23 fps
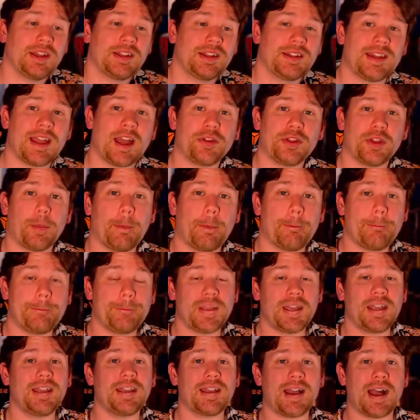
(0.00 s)
Now, the
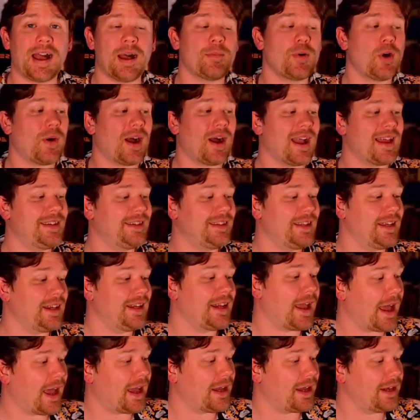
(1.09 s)
big combo I did
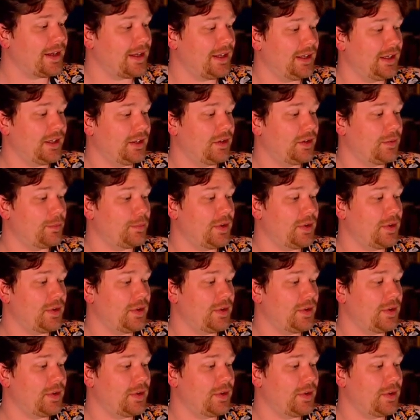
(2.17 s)
add in,